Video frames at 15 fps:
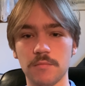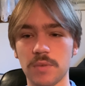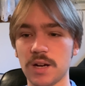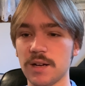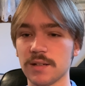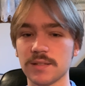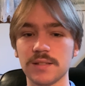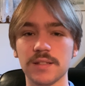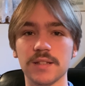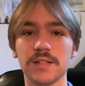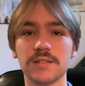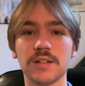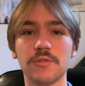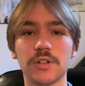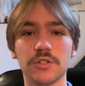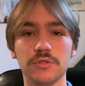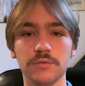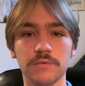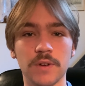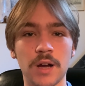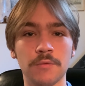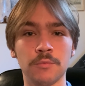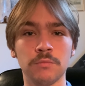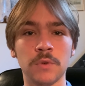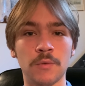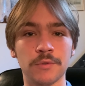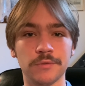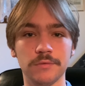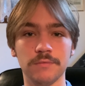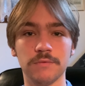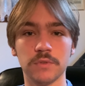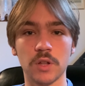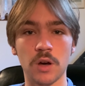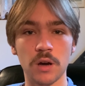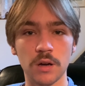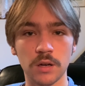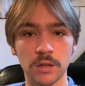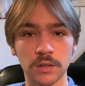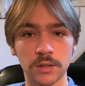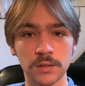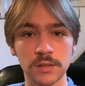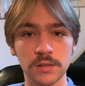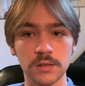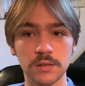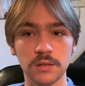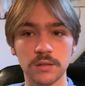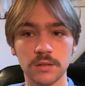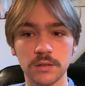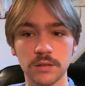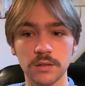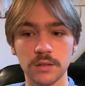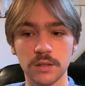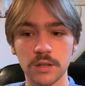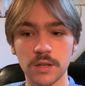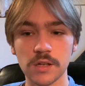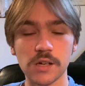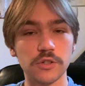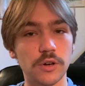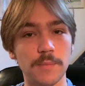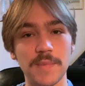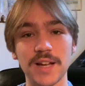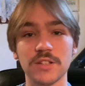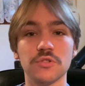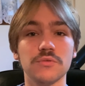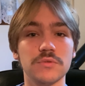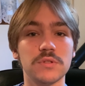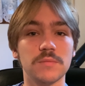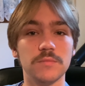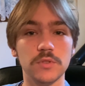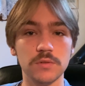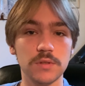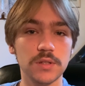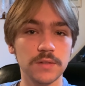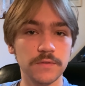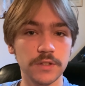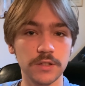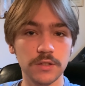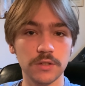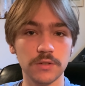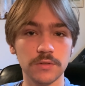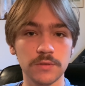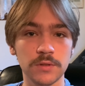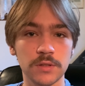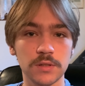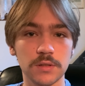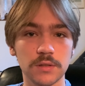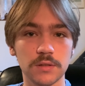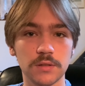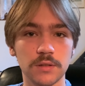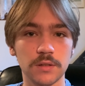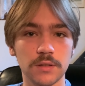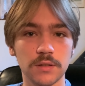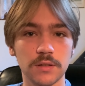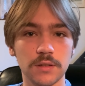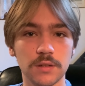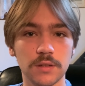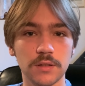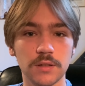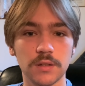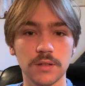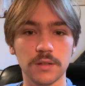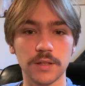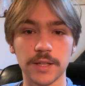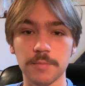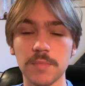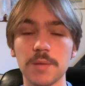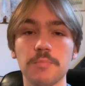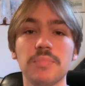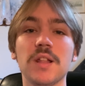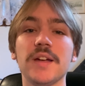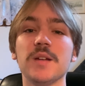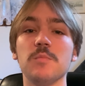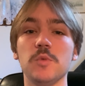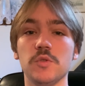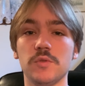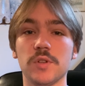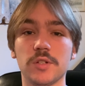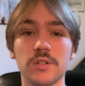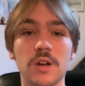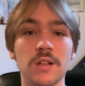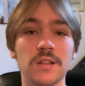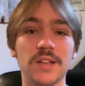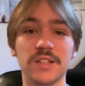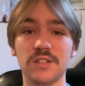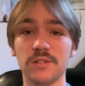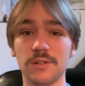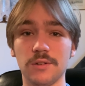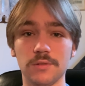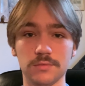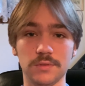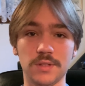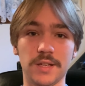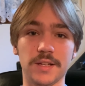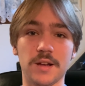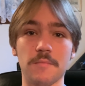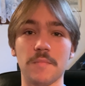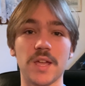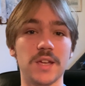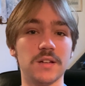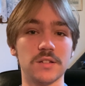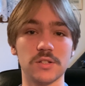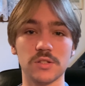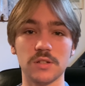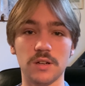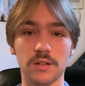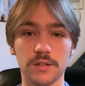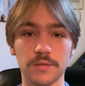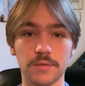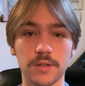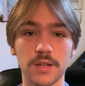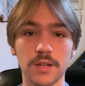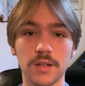unboxings. I want to do I want to do vlogs. I might do some music videos, like me playing music, not like you know like I'm making a song. And